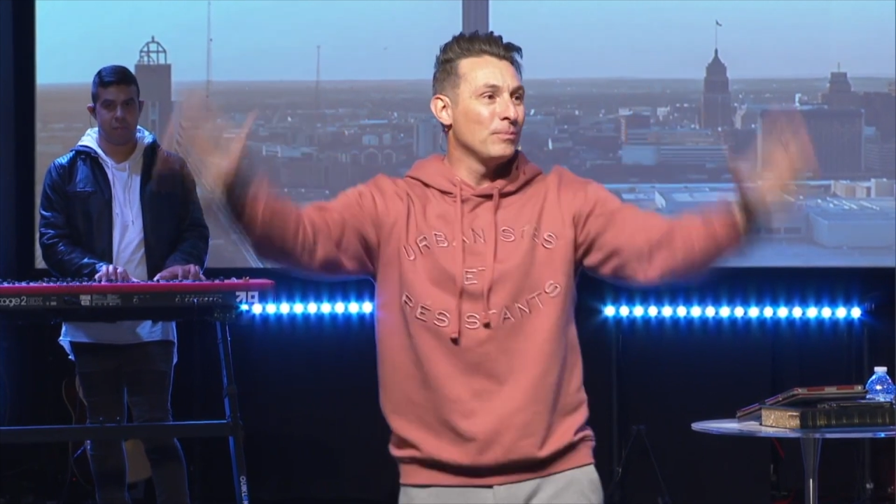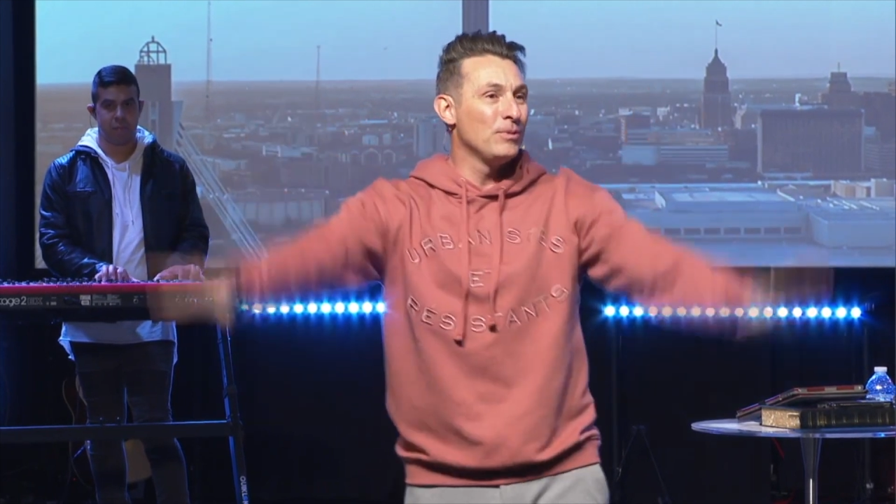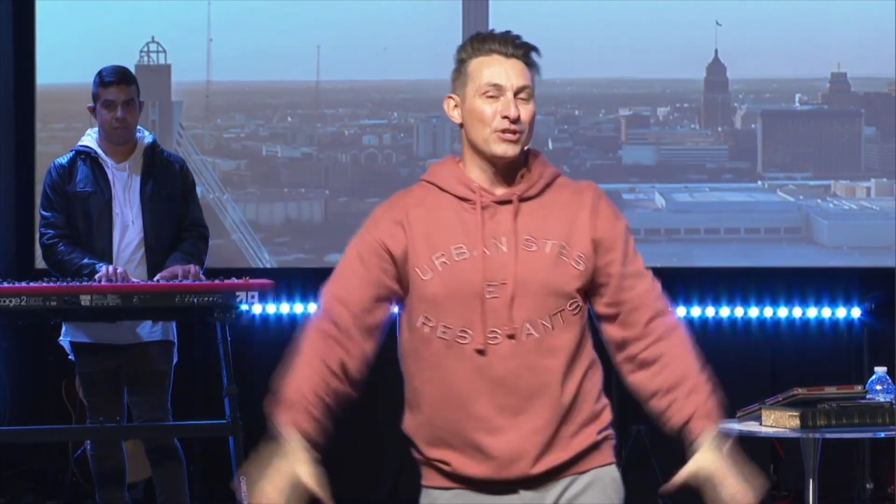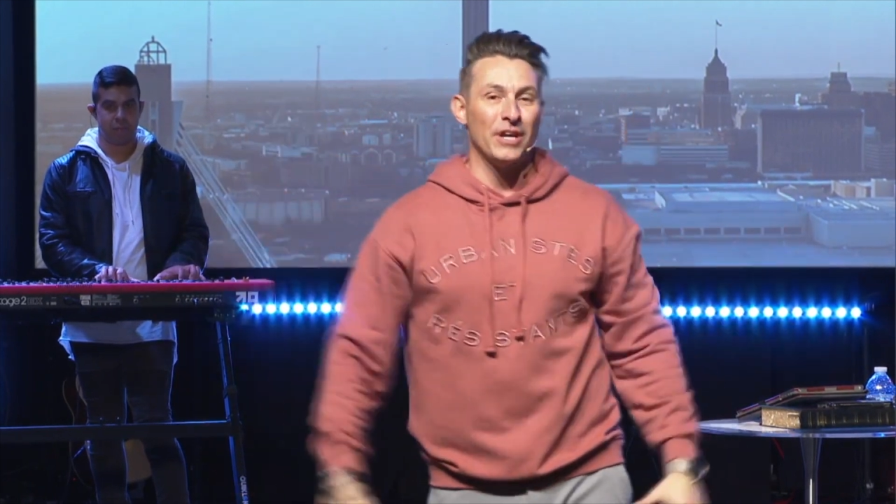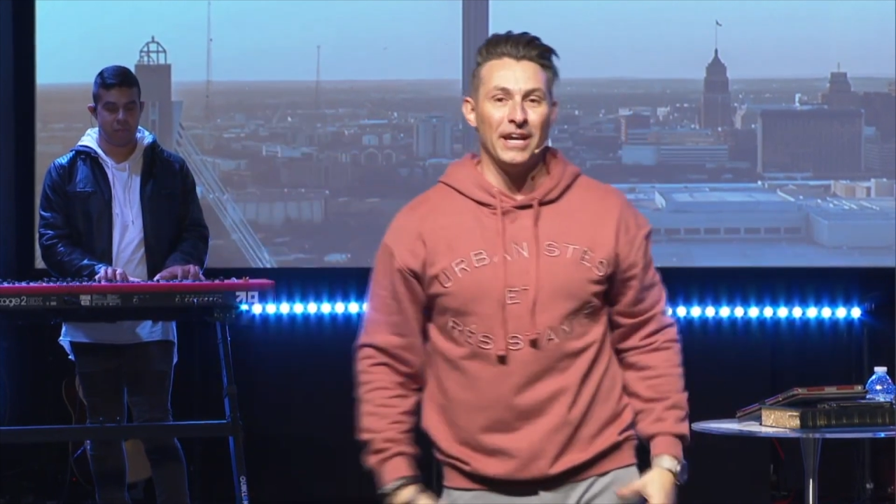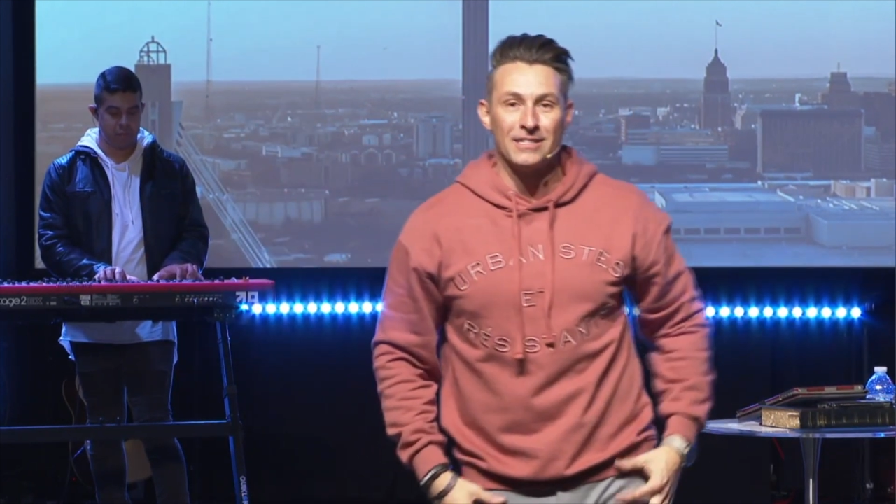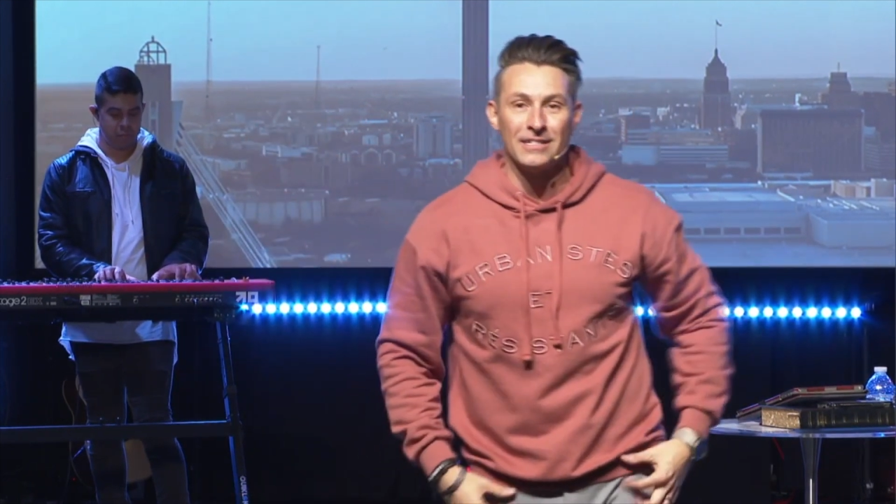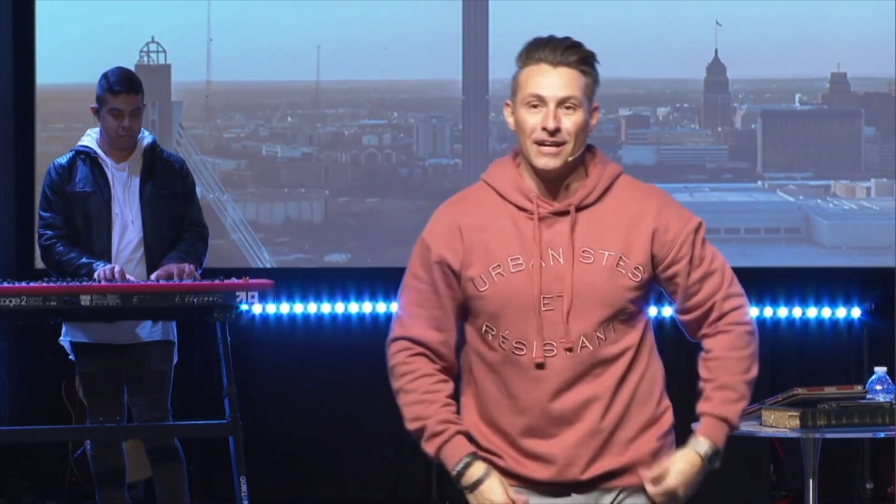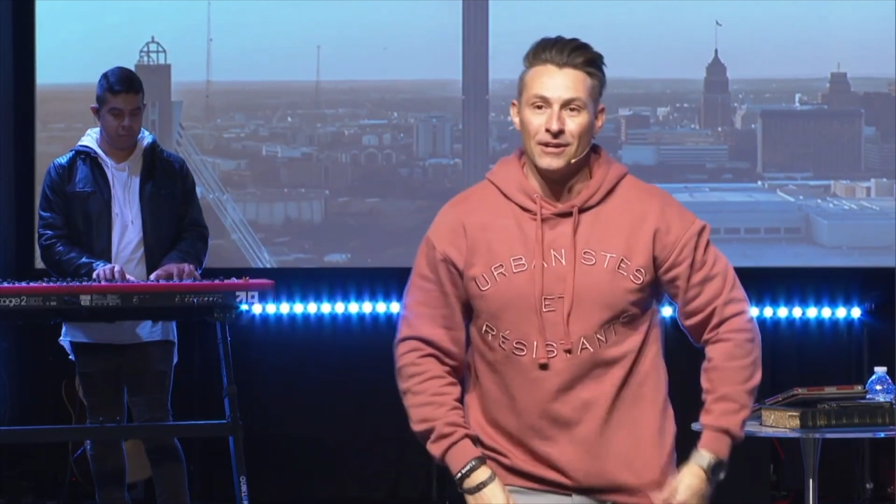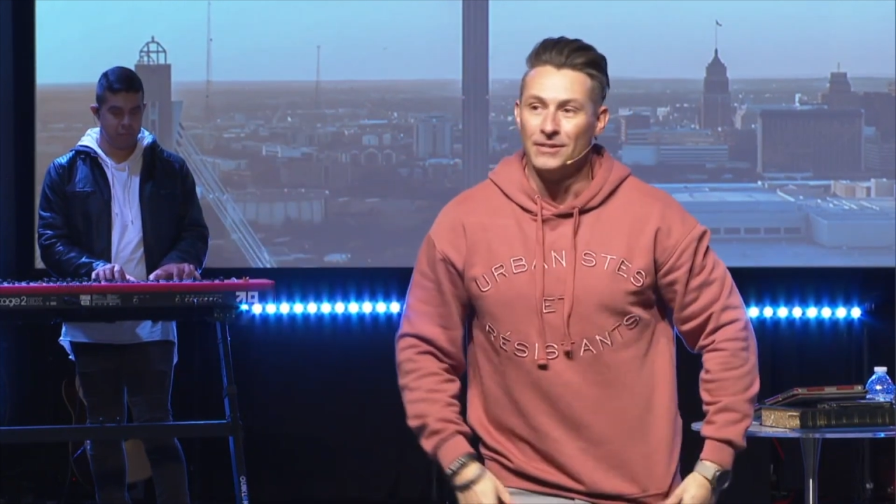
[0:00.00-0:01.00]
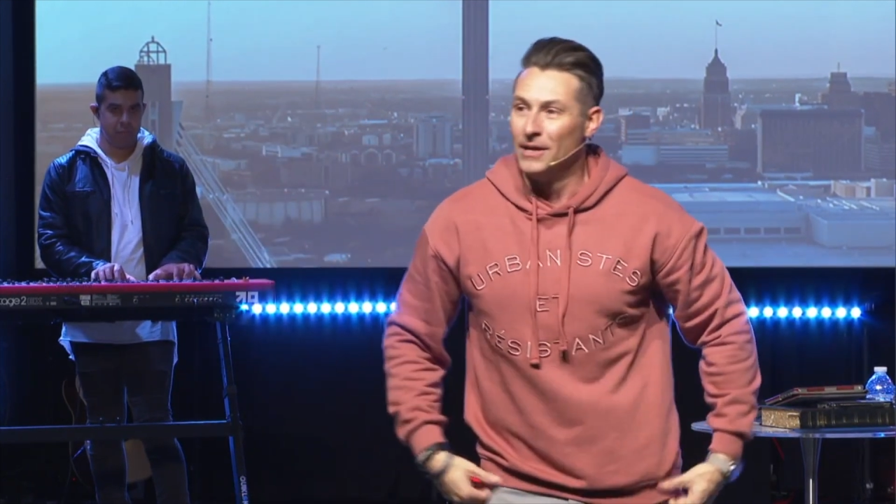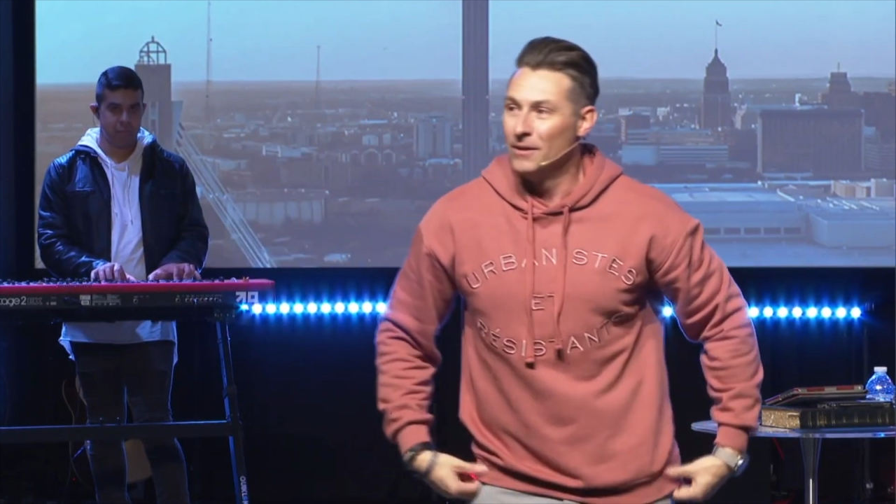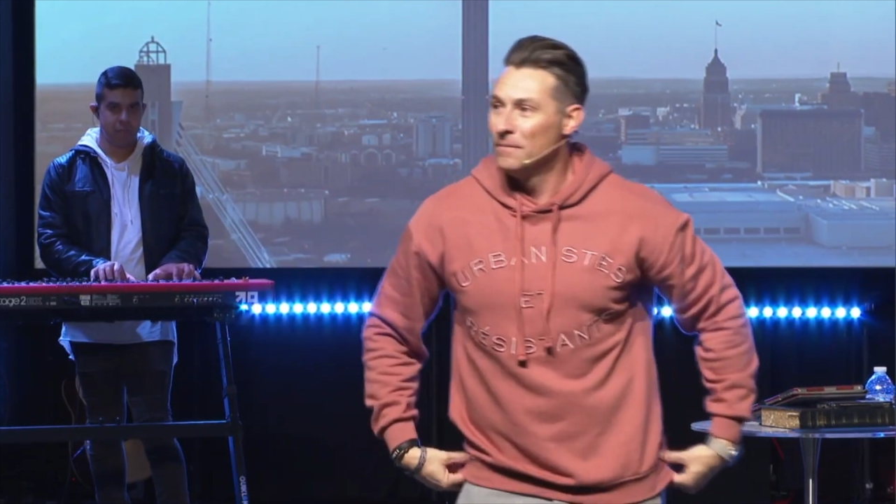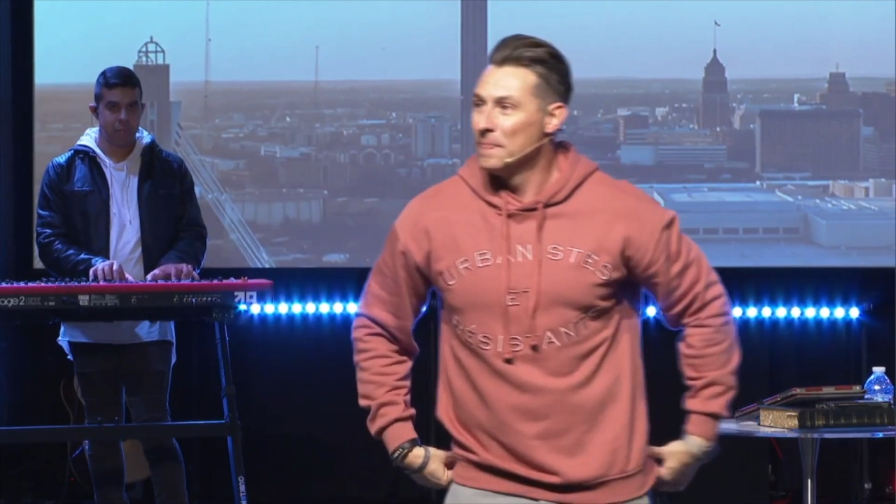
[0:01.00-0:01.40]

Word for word: put your hands down now.